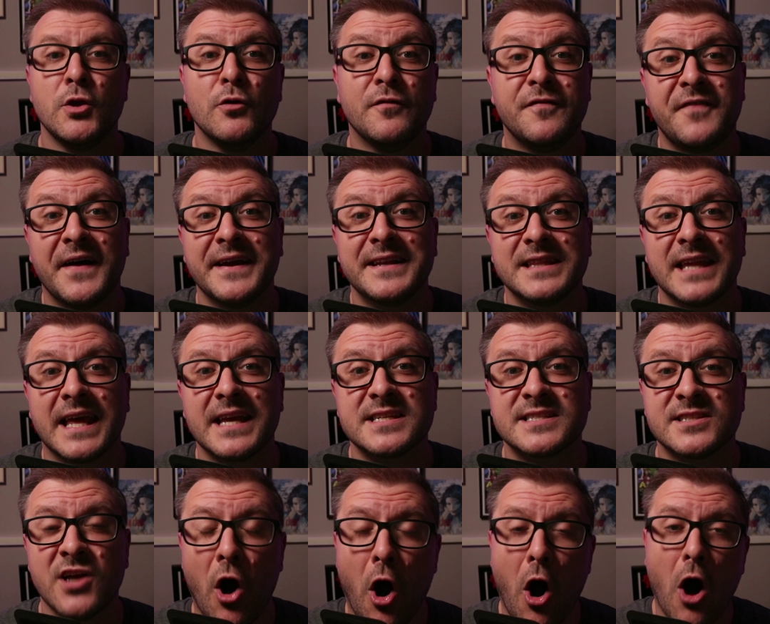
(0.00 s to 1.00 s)
You'll find
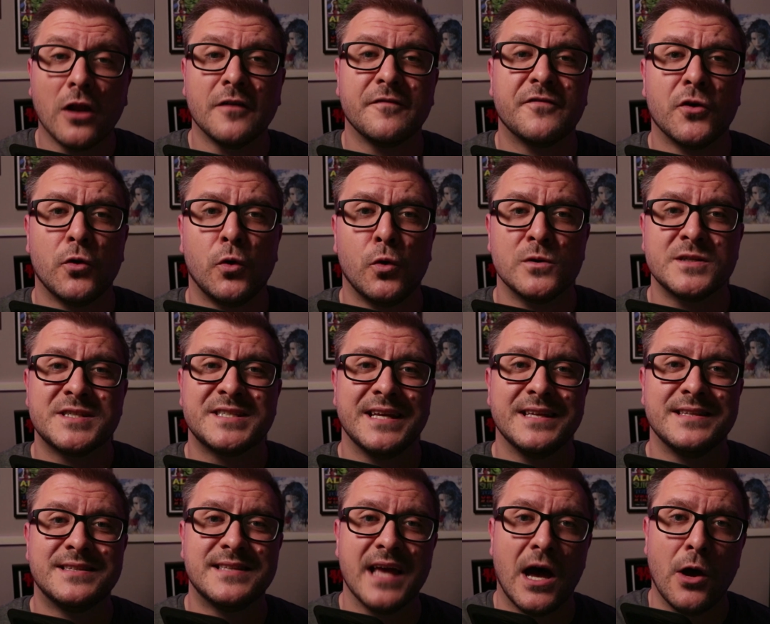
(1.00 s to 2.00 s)
links to all of those
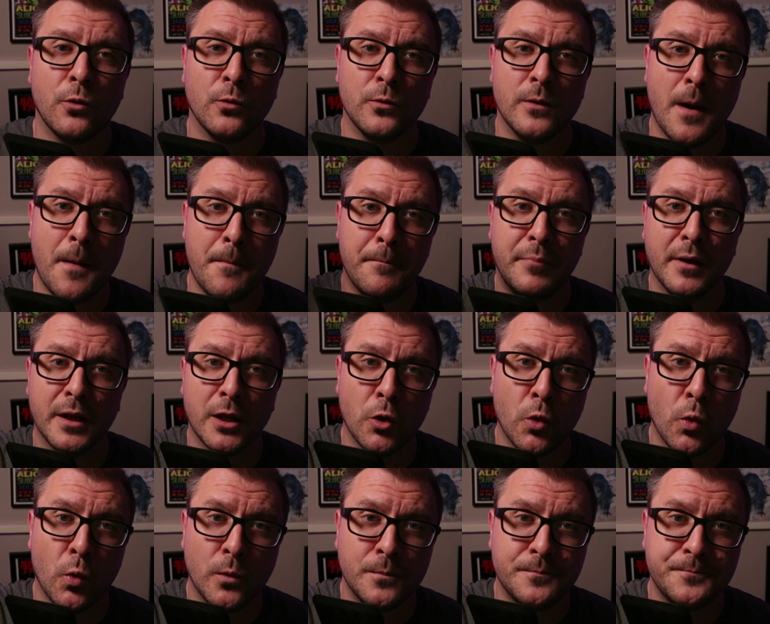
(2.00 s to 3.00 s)
down
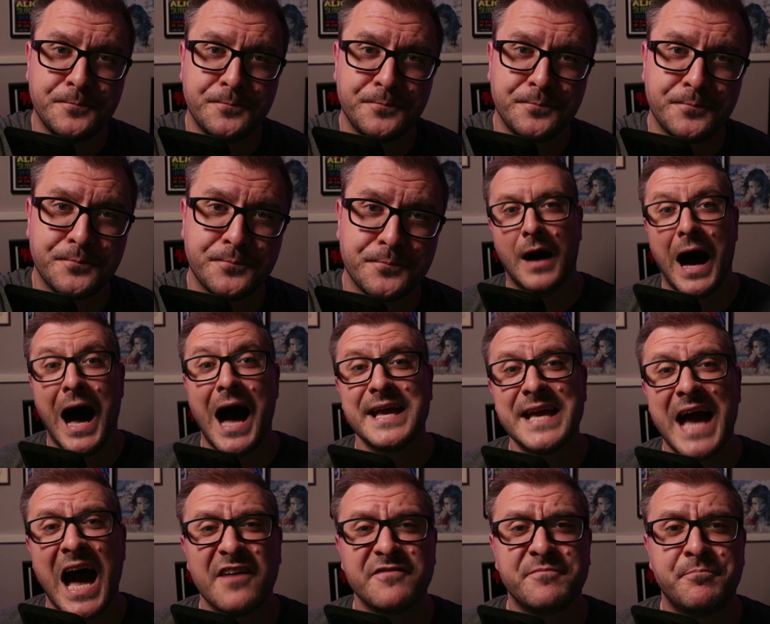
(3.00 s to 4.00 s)
below.
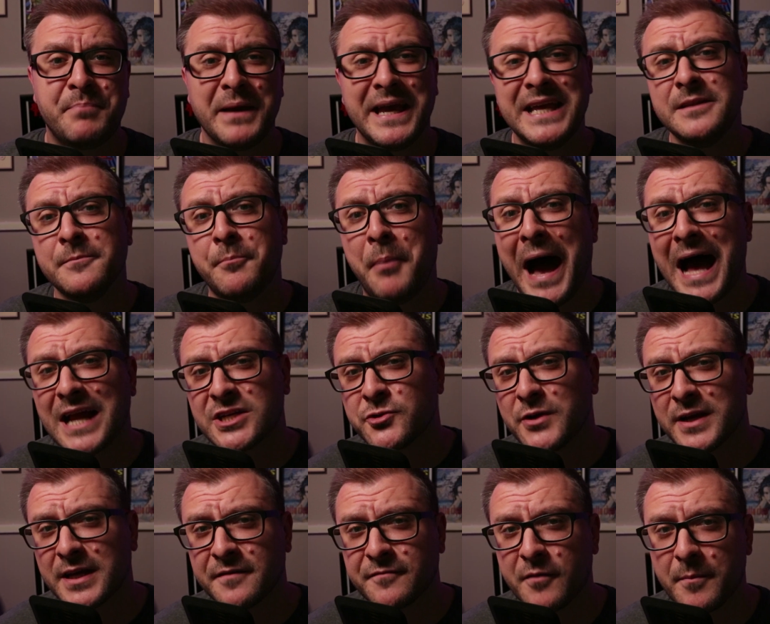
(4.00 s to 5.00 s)
I have been
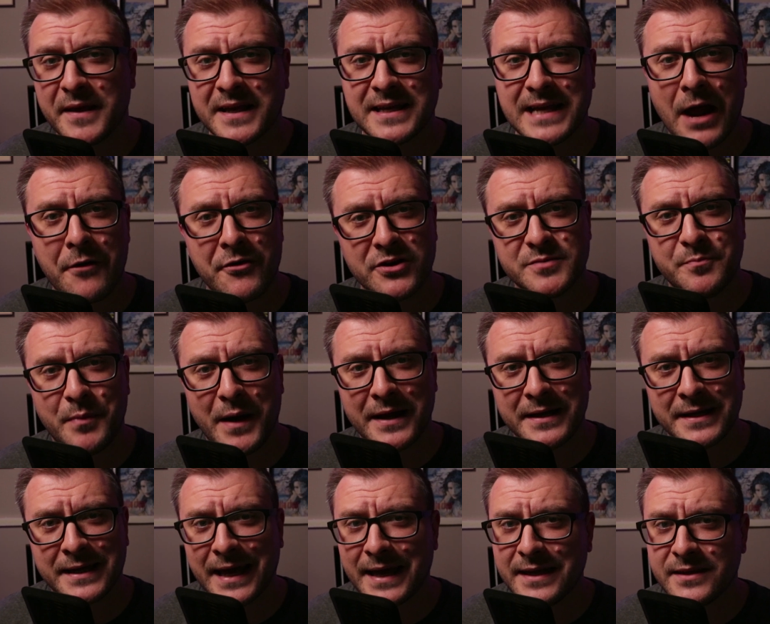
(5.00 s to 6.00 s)
Patrick from the
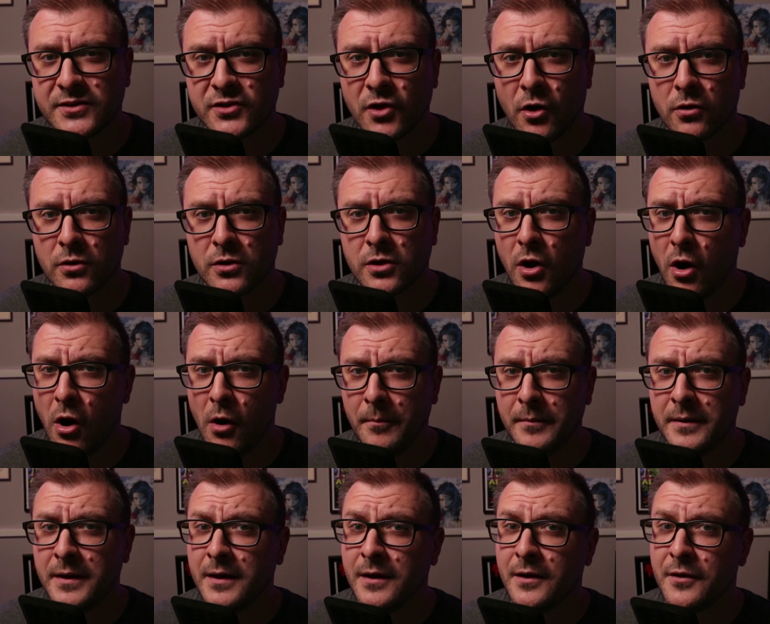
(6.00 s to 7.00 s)
GarageBandGuide.com.